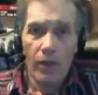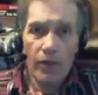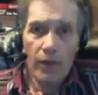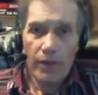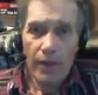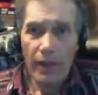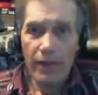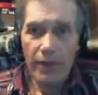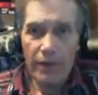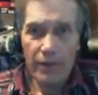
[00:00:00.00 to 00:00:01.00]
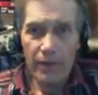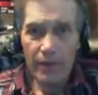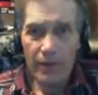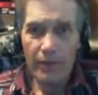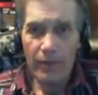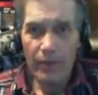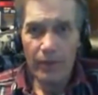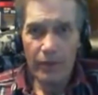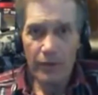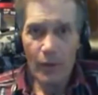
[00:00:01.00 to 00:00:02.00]
George Anderson
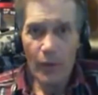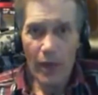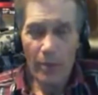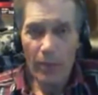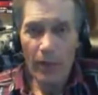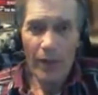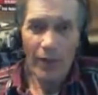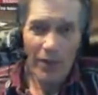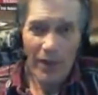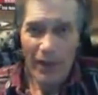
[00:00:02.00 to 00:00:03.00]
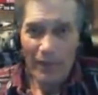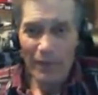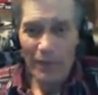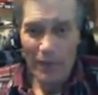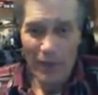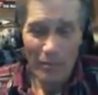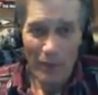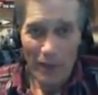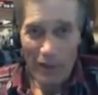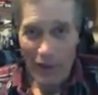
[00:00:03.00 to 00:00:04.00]
wants to know when I plan on grafting. I've
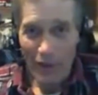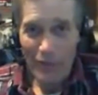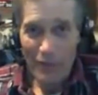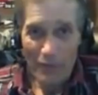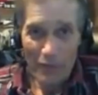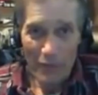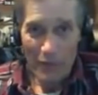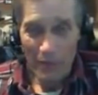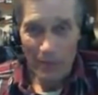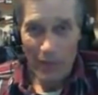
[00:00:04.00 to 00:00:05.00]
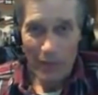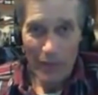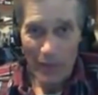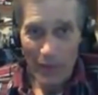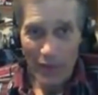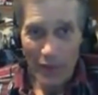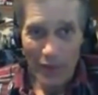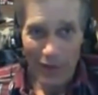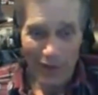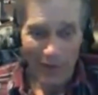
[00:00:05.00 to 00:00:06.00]
been grafting for about 3
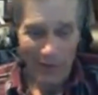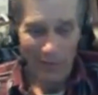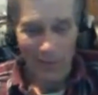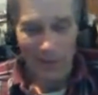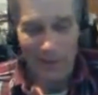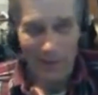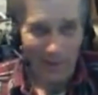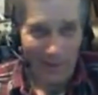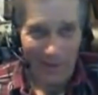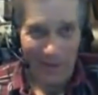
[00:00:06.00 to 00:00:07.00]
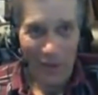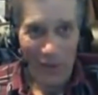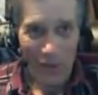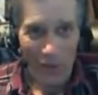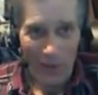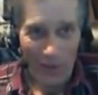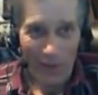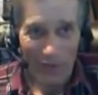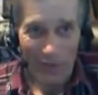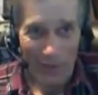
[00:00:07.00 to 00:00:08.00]
weeks now, but all the queens
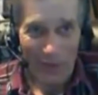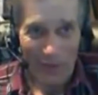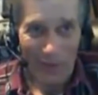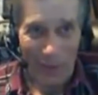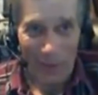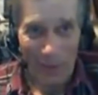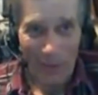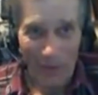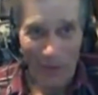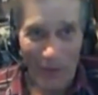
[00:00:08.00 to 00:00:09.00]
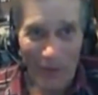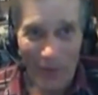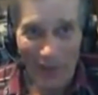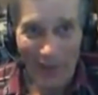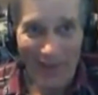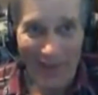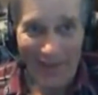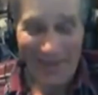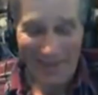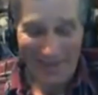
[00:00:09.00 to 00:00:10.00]
is for my personal use right now.